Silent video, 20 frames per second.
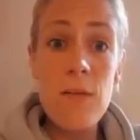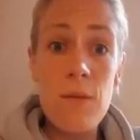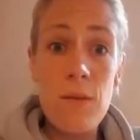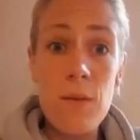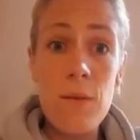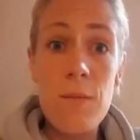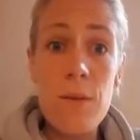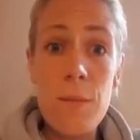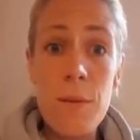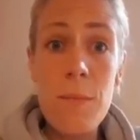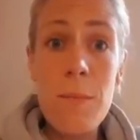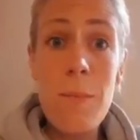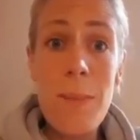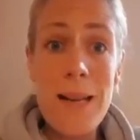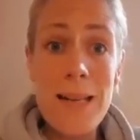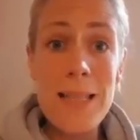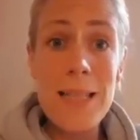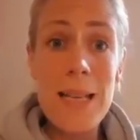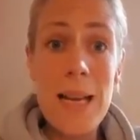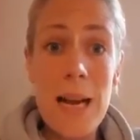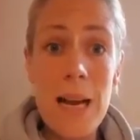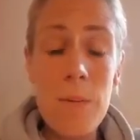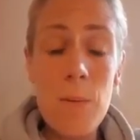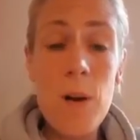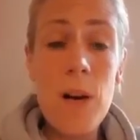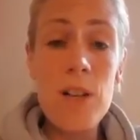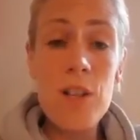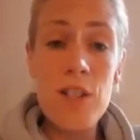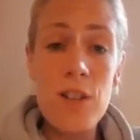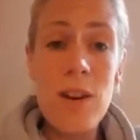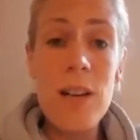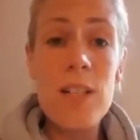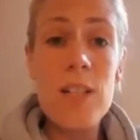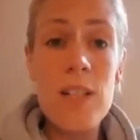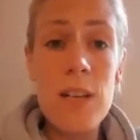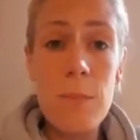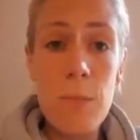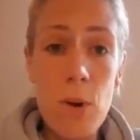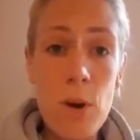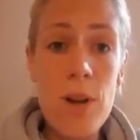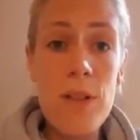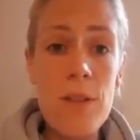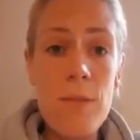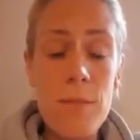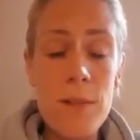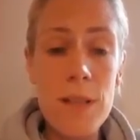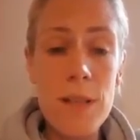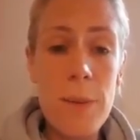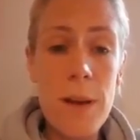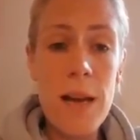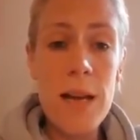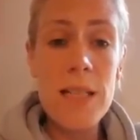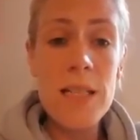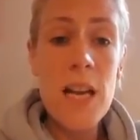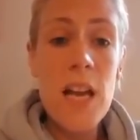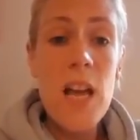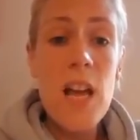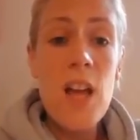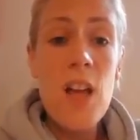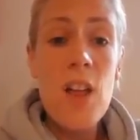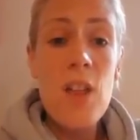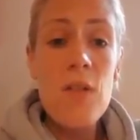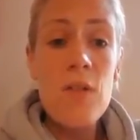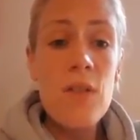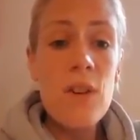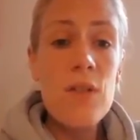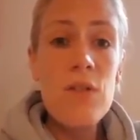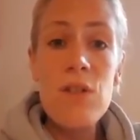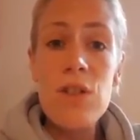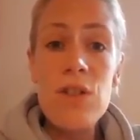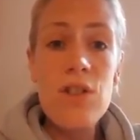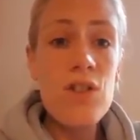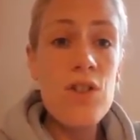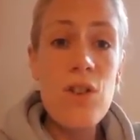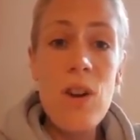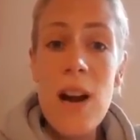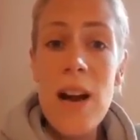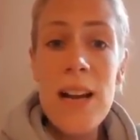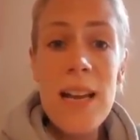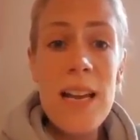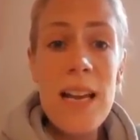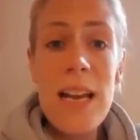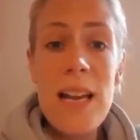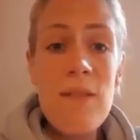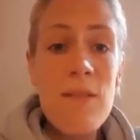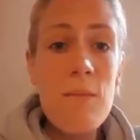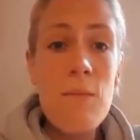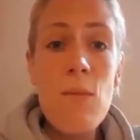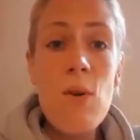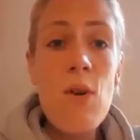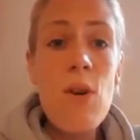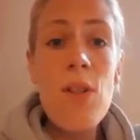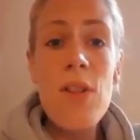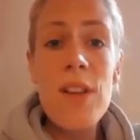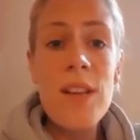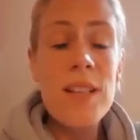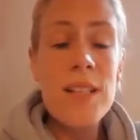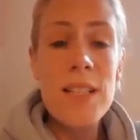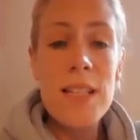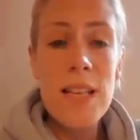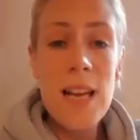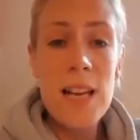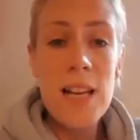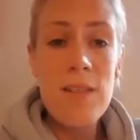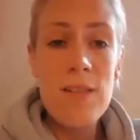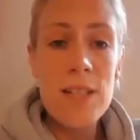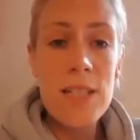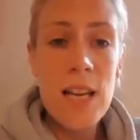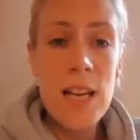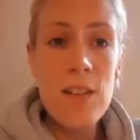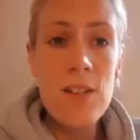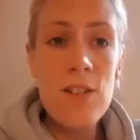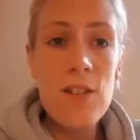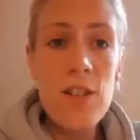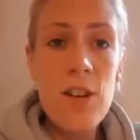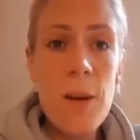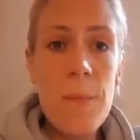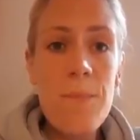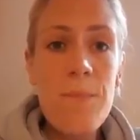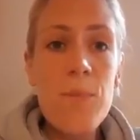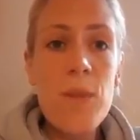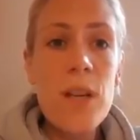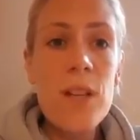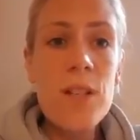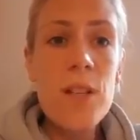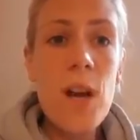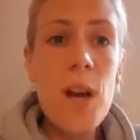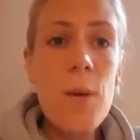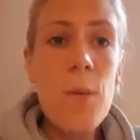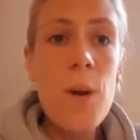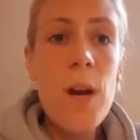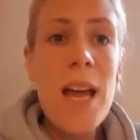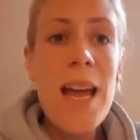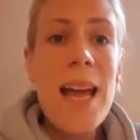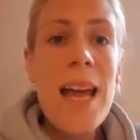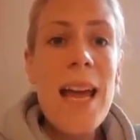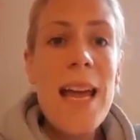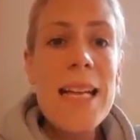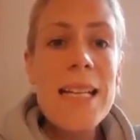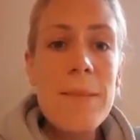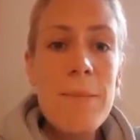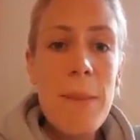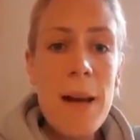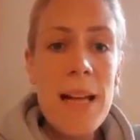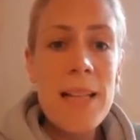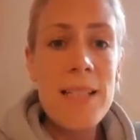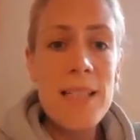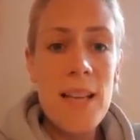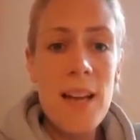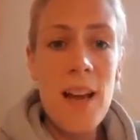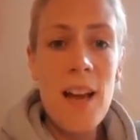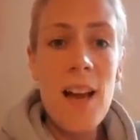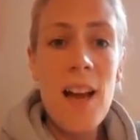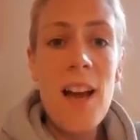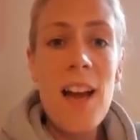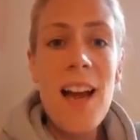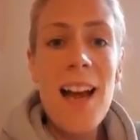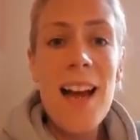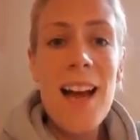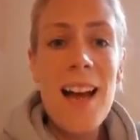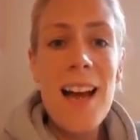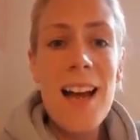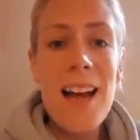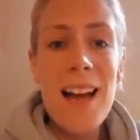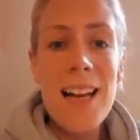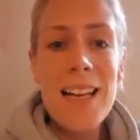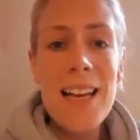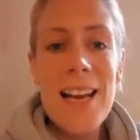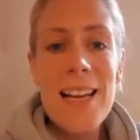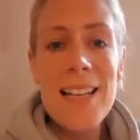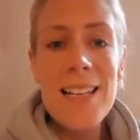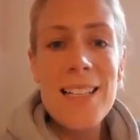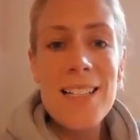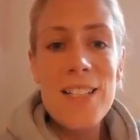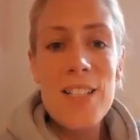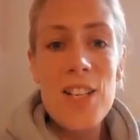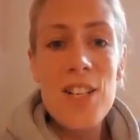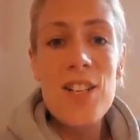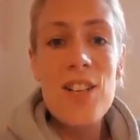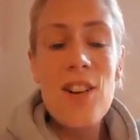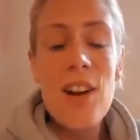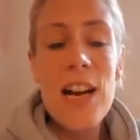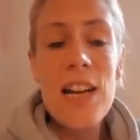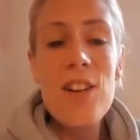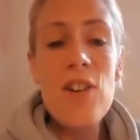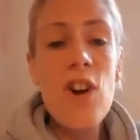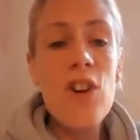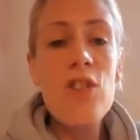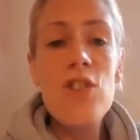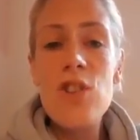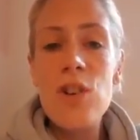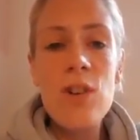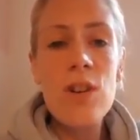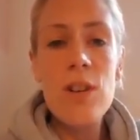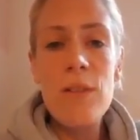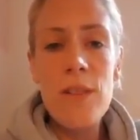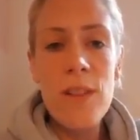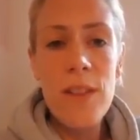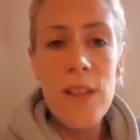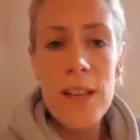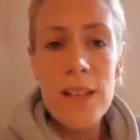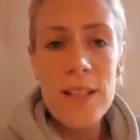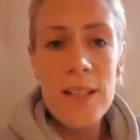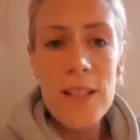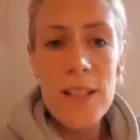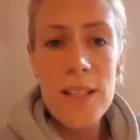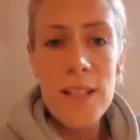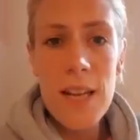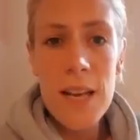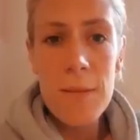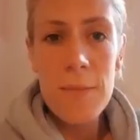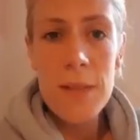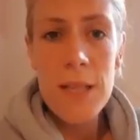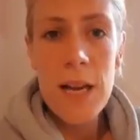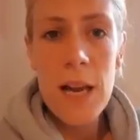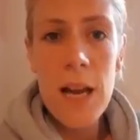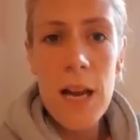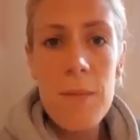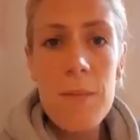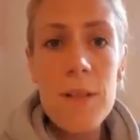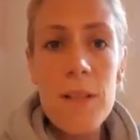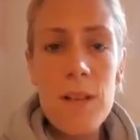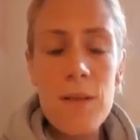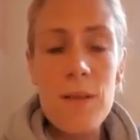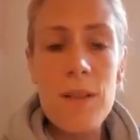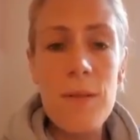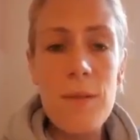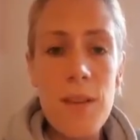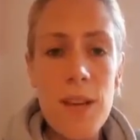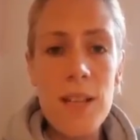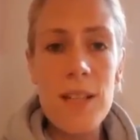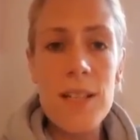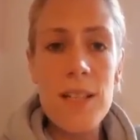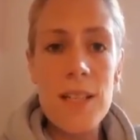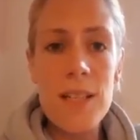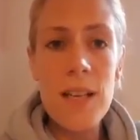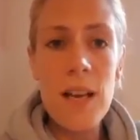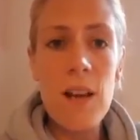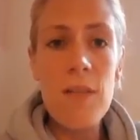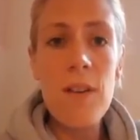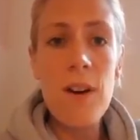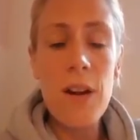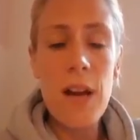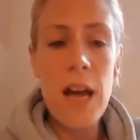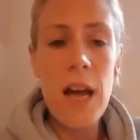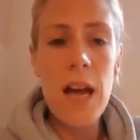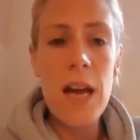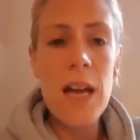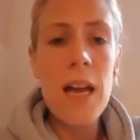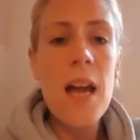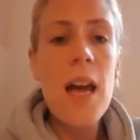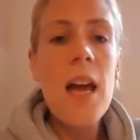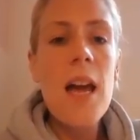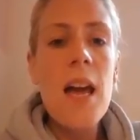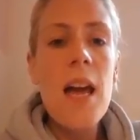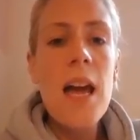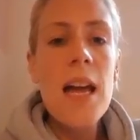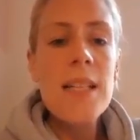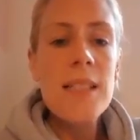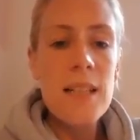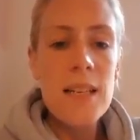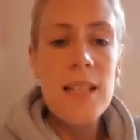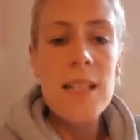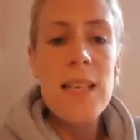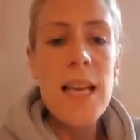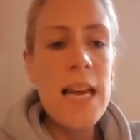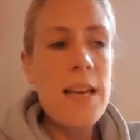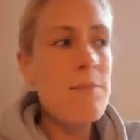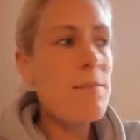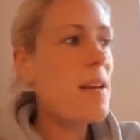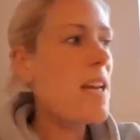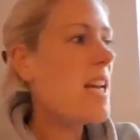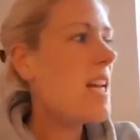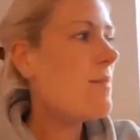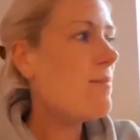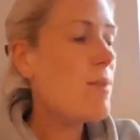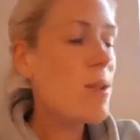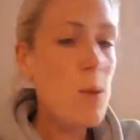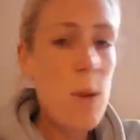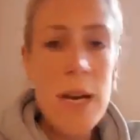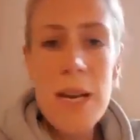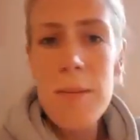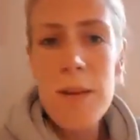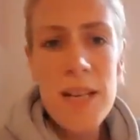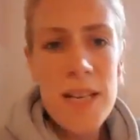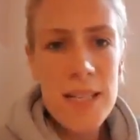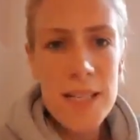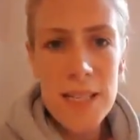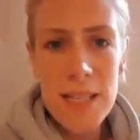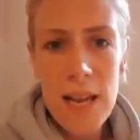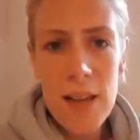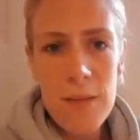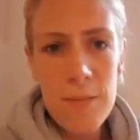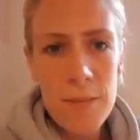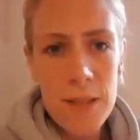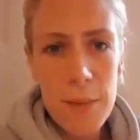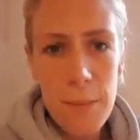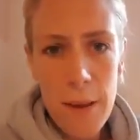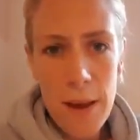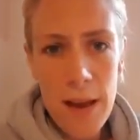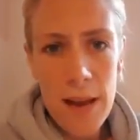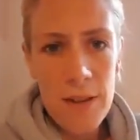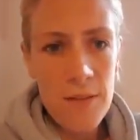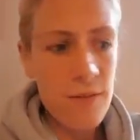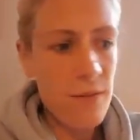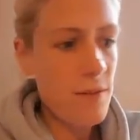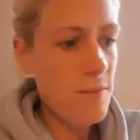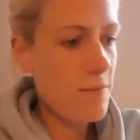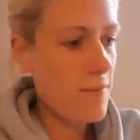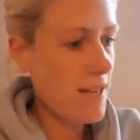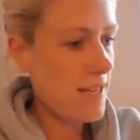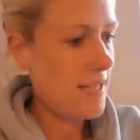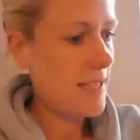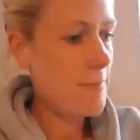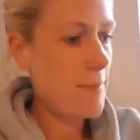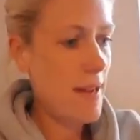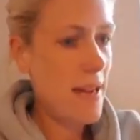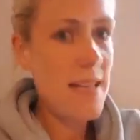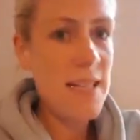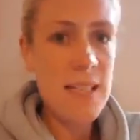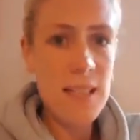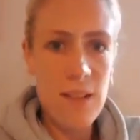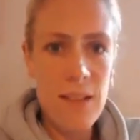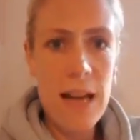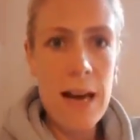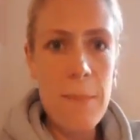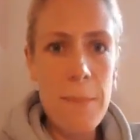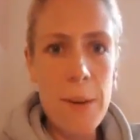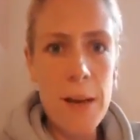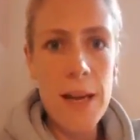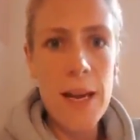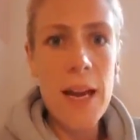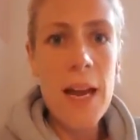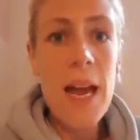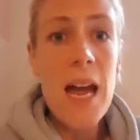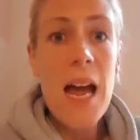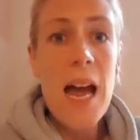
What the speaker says: from them at bedtime whilst you're actually putting them to bed, they'll just try even more things to get your attention. So it's better, again, to try and not juggle other things at the same time. So to think to yourself, okay, it's going to take me 20 minutes to get them to bed from this bit till that bit.